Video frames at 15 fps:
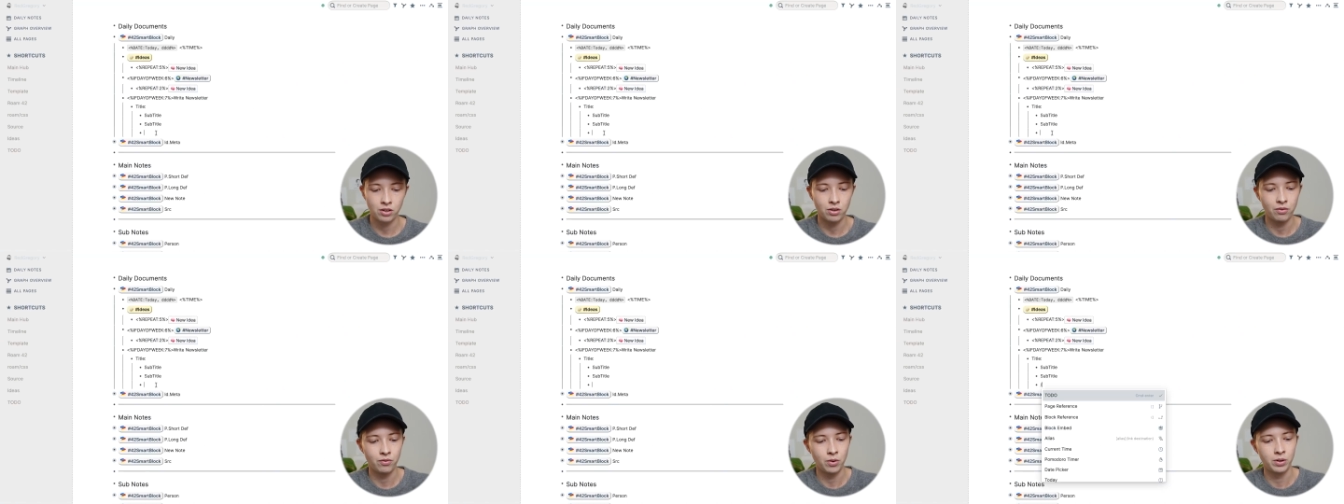
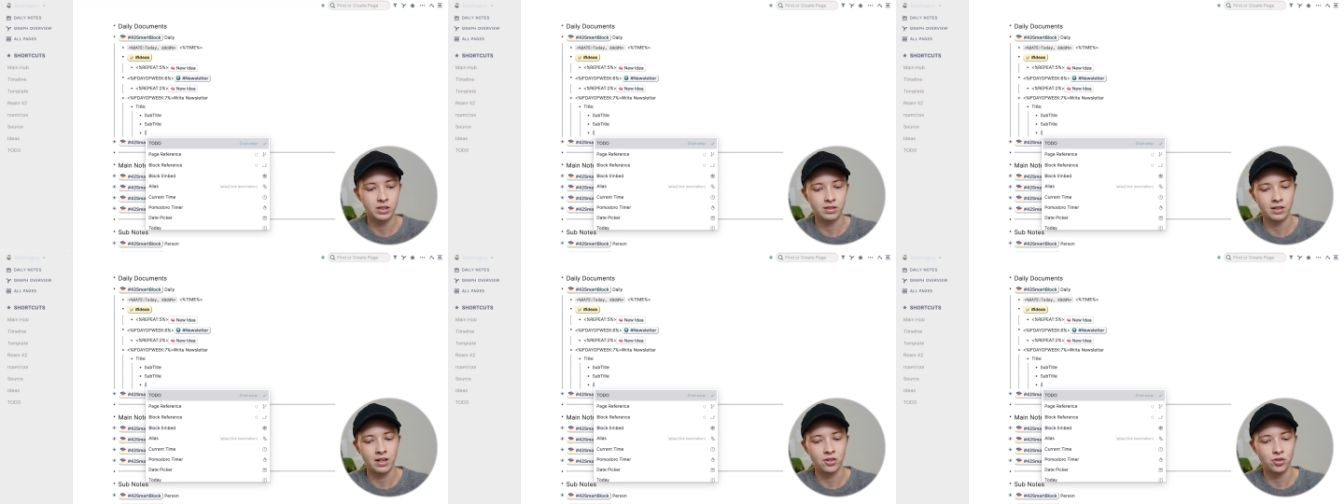going to go
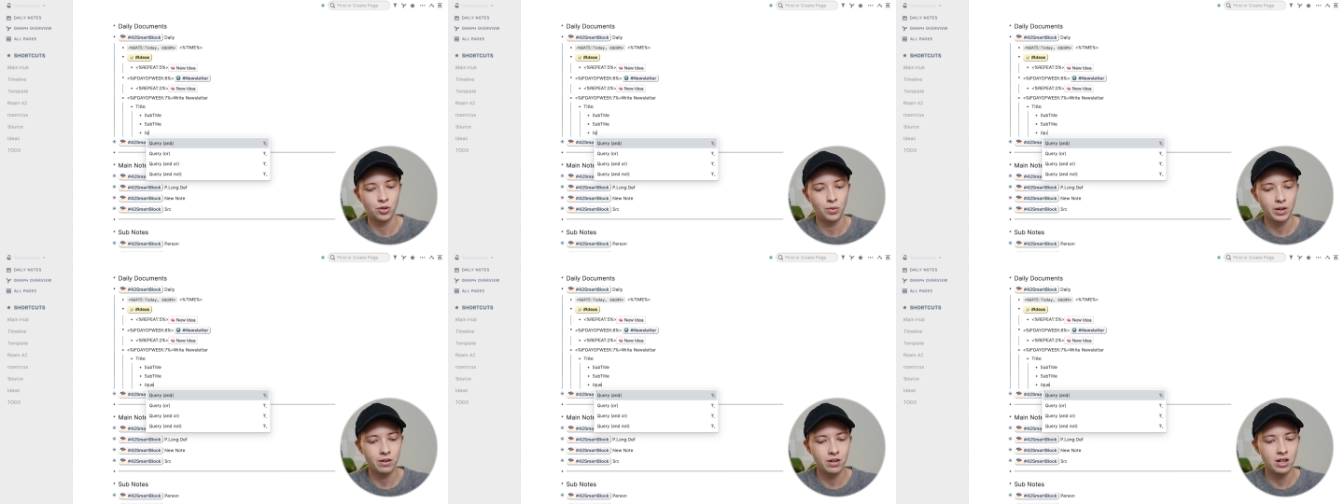
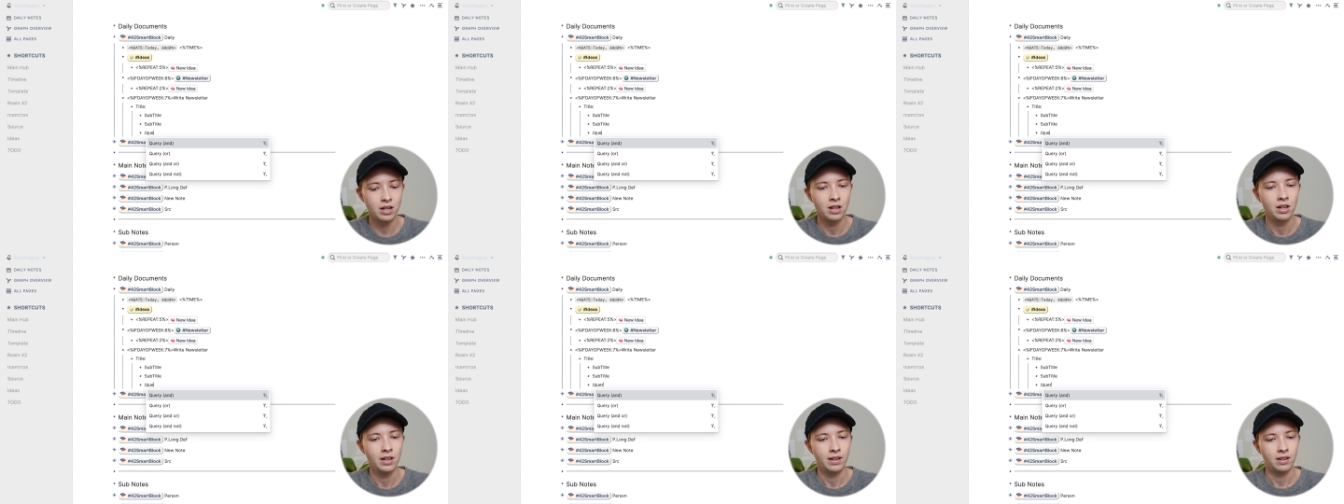
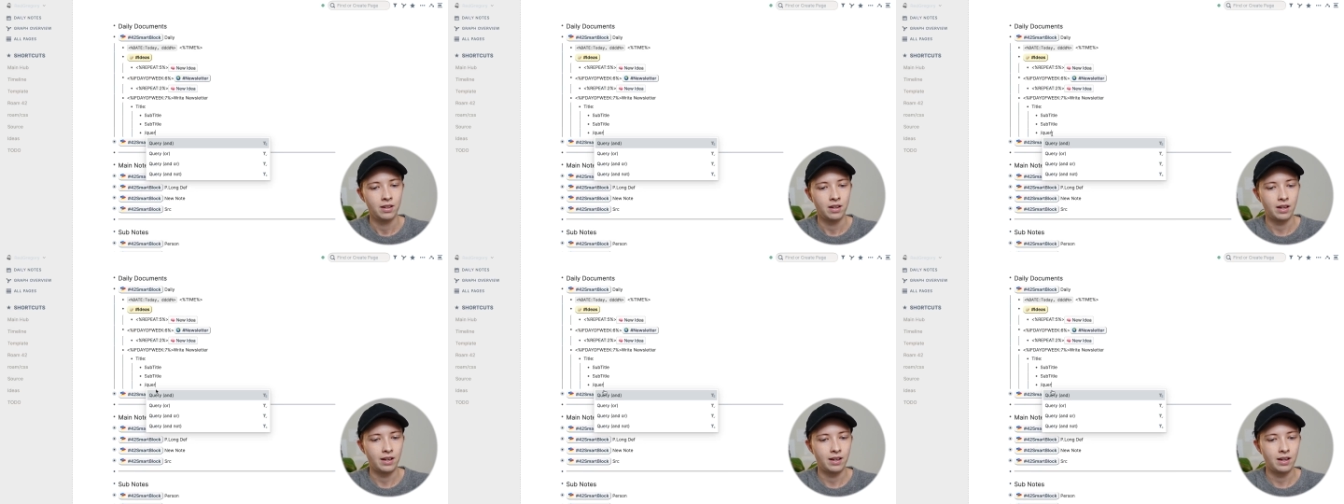/query
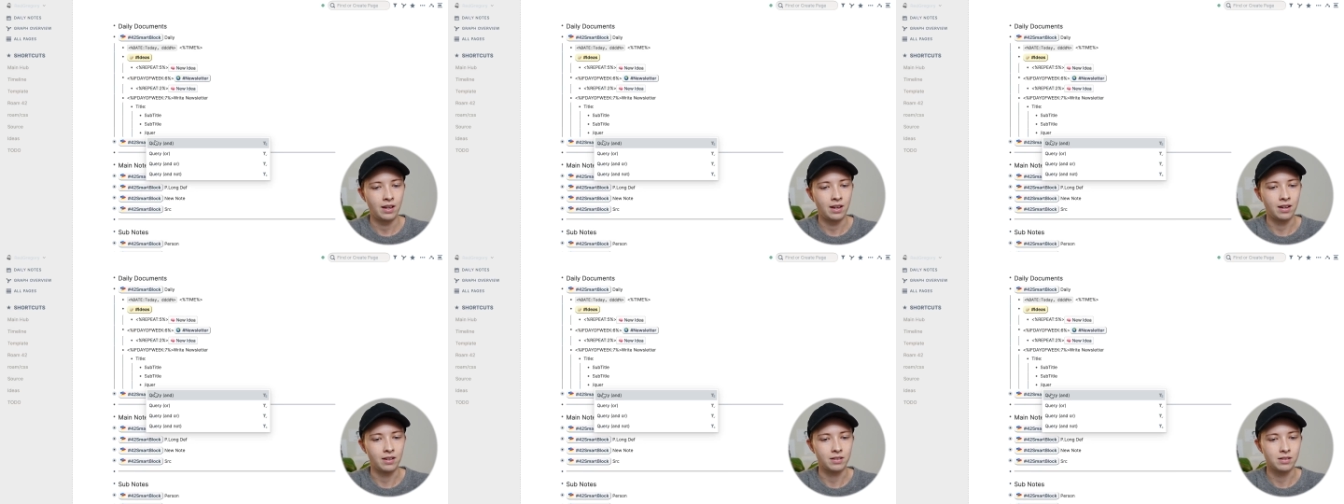
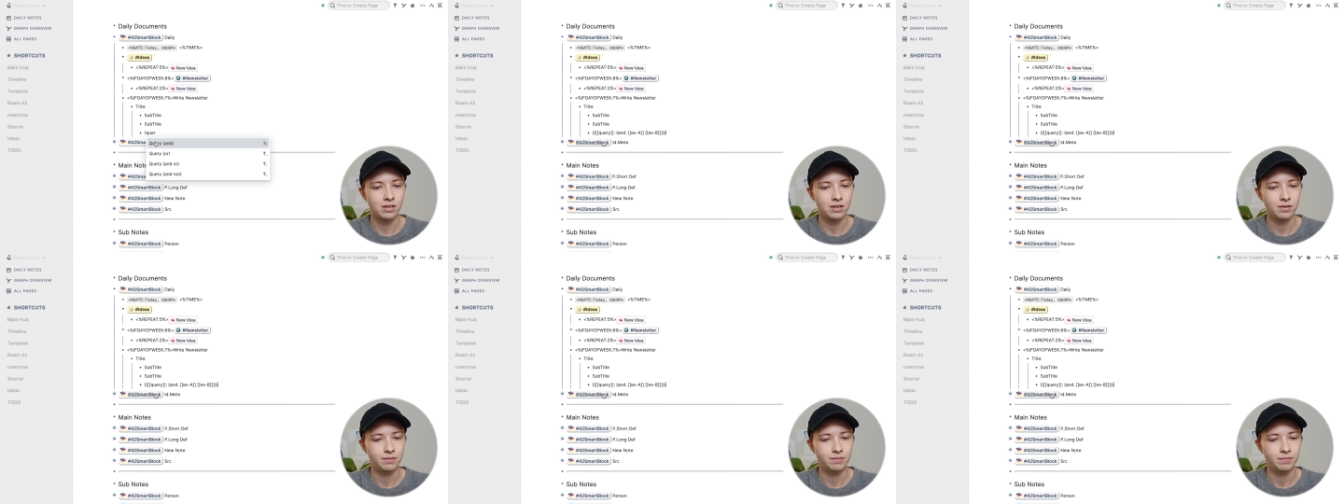
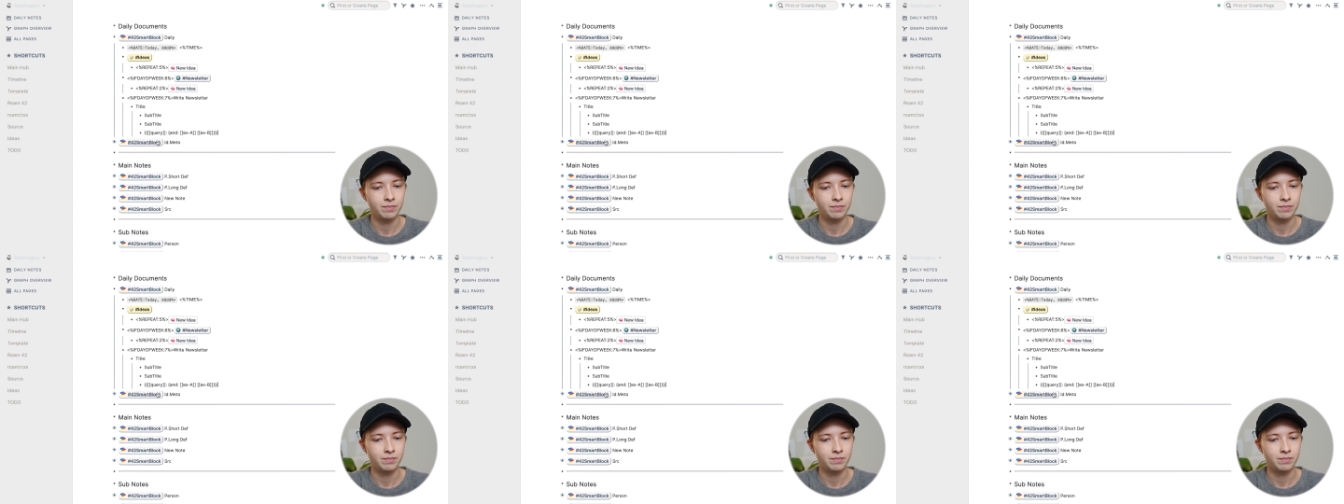and